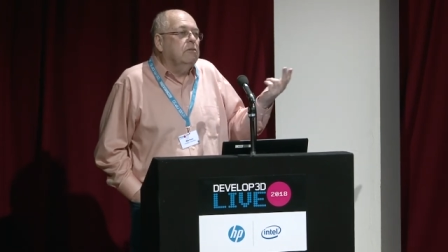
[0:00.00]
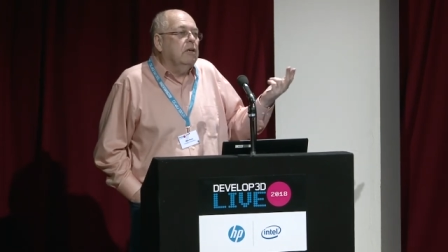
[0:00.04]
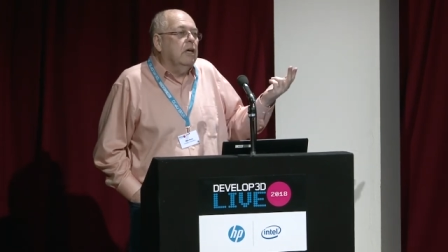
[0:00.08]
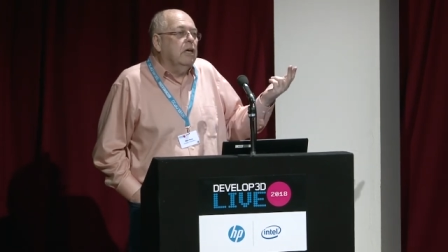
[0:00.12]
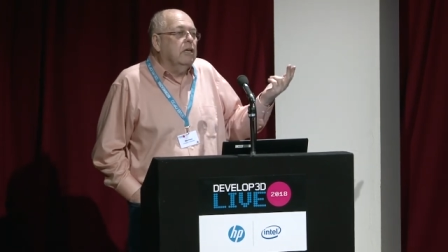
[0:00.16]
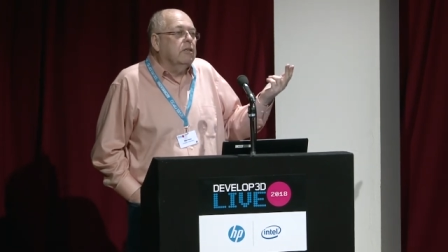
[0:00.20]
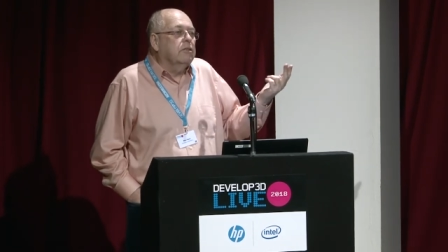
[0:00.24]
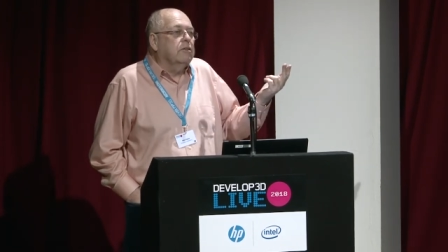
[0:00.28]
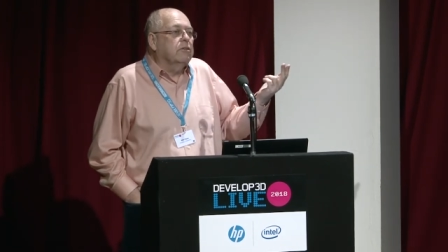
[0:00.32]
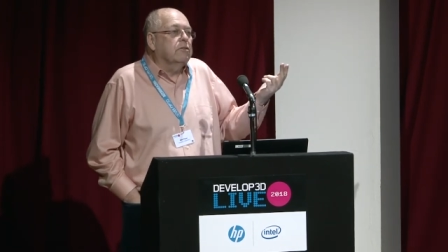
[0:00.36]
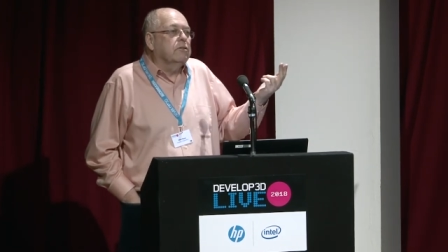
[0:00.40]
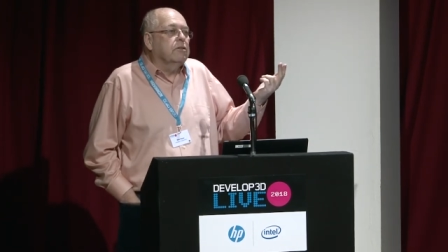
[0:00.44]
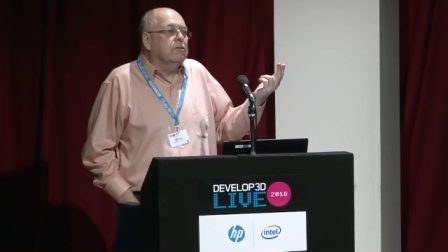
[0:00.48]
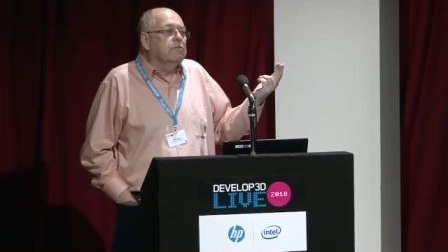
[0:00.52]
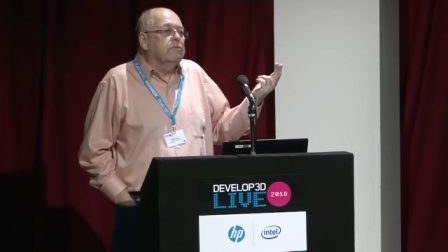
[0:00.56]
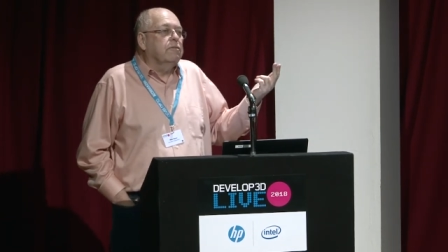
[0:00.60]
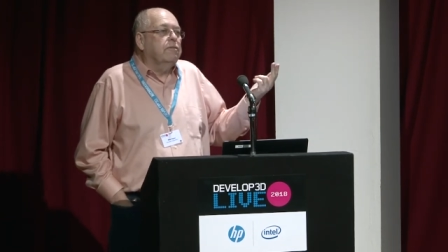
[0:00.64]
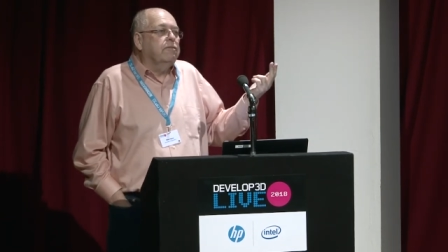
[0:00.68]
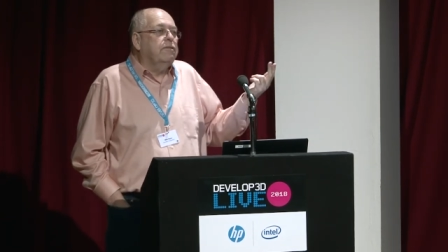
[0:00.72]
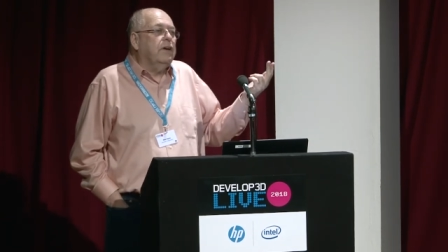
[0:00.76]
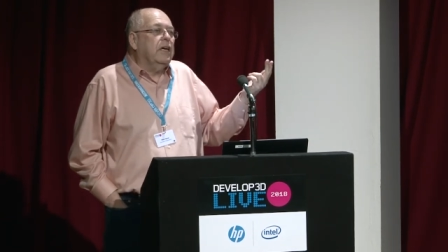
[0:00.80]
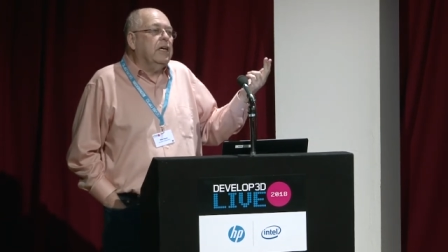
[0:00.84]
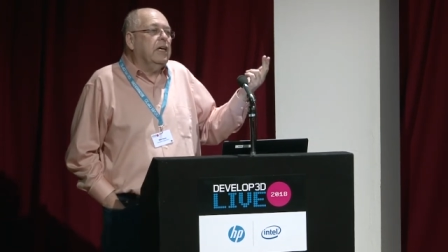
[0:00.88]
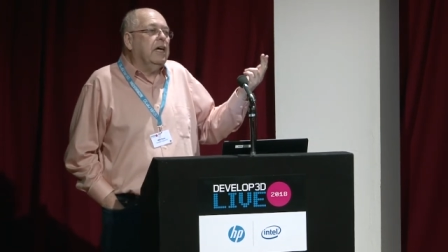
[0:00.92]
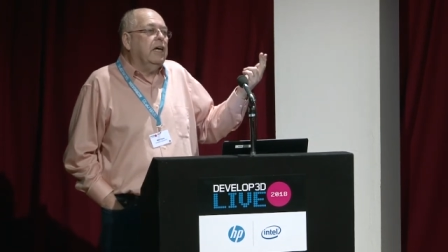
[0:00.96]
how you can
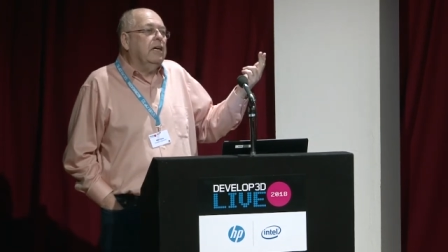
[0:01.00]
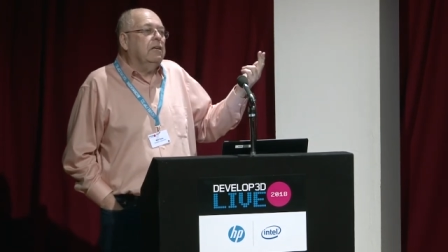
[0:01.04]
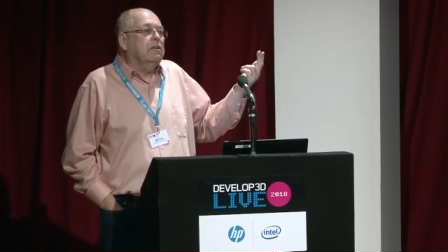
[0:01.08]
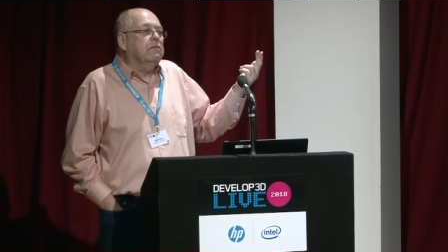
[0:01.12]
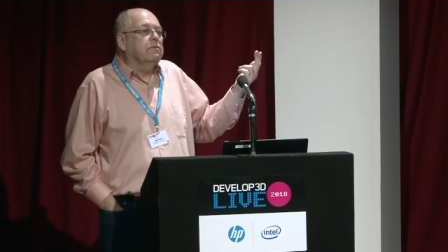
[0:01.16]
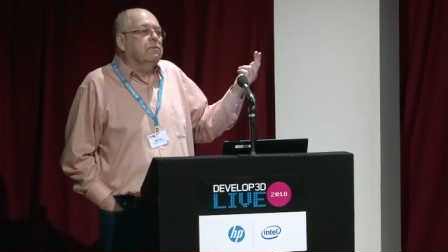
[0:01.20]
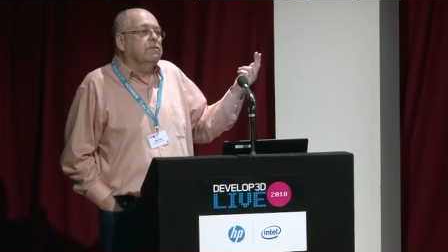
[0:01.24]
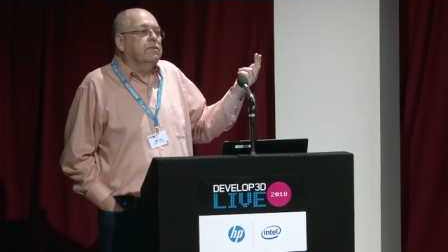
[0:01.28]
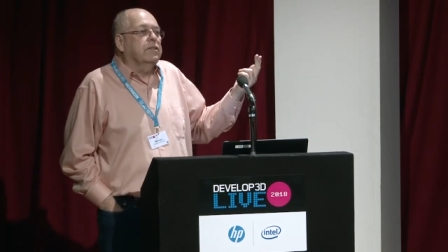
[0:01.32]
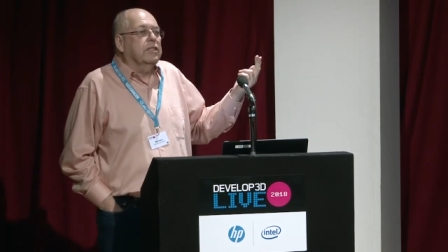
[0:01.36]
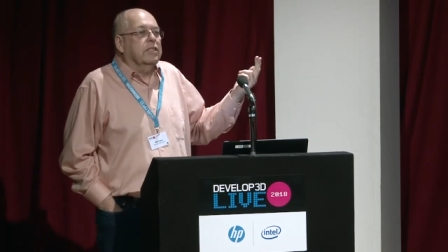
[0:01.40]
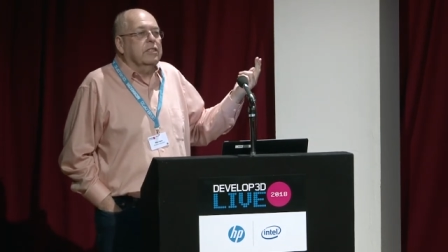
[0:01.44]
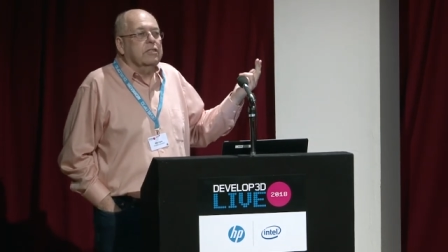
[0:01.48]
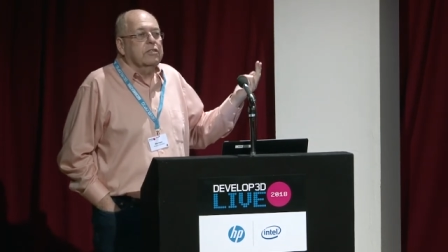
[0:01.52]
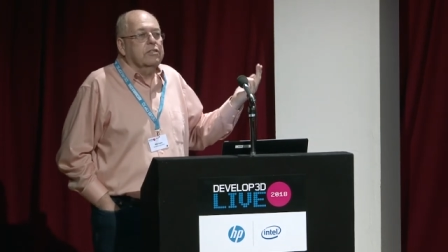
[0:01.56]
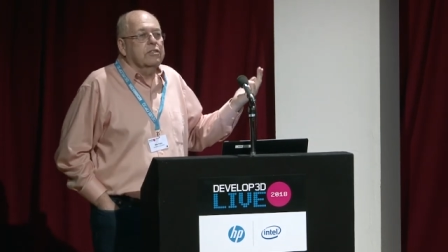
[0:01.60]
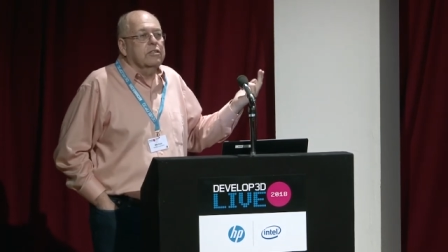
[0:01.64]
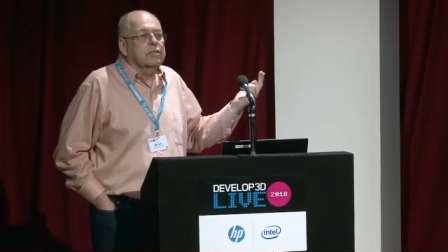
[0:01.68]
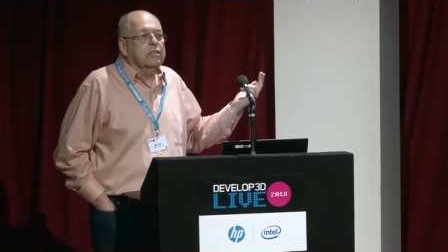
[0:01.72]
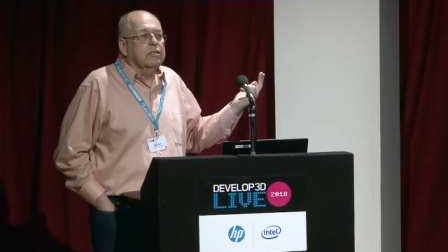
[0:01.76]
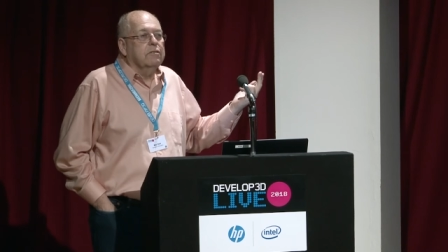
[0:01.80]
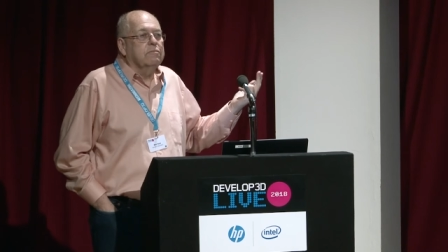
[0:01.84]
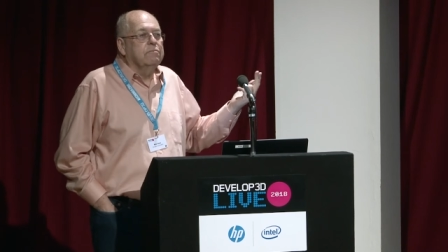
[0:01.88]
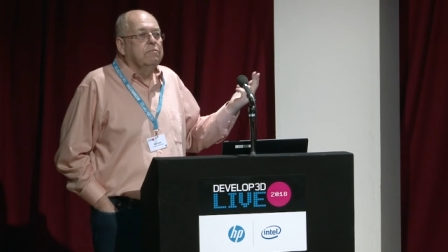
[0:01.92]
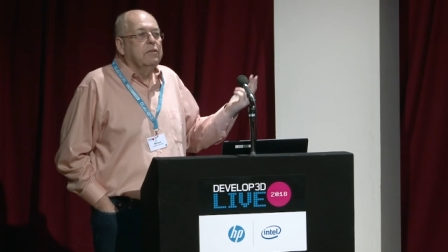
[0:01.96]
fake out things.